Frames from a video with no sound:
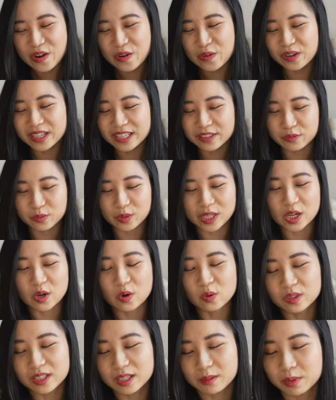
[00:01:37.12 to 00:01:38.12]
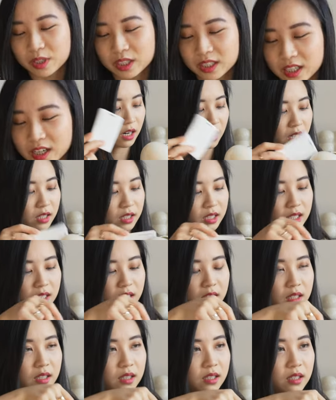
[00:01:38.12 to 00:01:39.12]
What if we only put cards
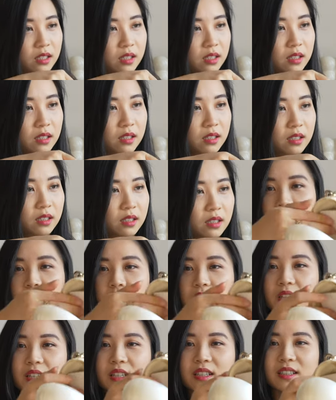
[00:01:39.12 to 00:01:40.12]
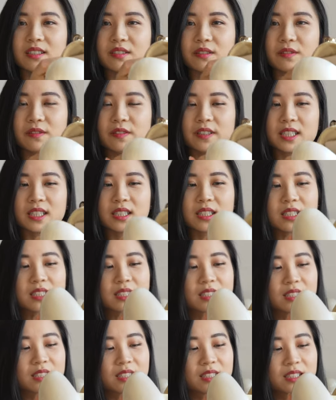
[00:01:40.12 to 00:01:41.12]
in? Oh yeah, it fits.
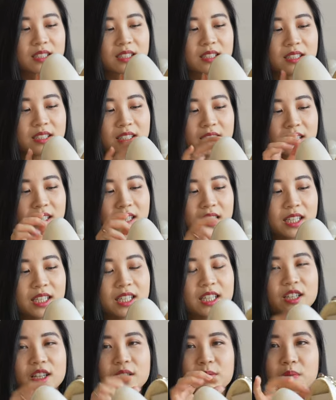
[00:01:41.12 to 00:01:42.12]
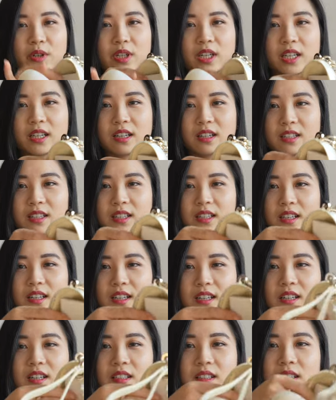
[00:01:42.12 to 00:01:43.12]
Like you can put it on the
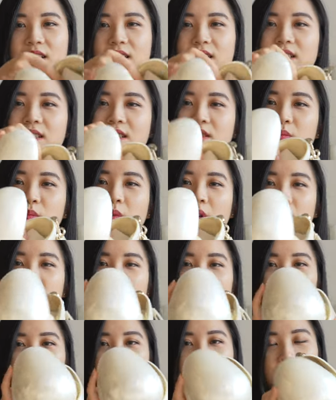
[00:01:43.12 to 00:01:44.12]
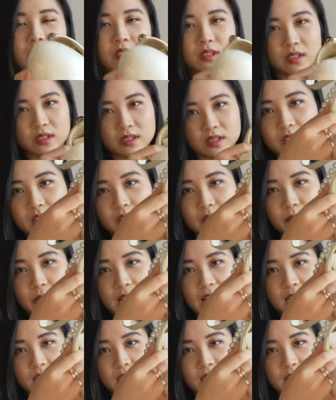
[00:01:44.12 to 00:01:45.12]
on the whoa, on the
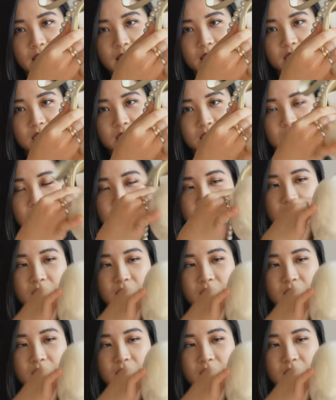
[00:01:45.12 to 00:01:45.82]
back end,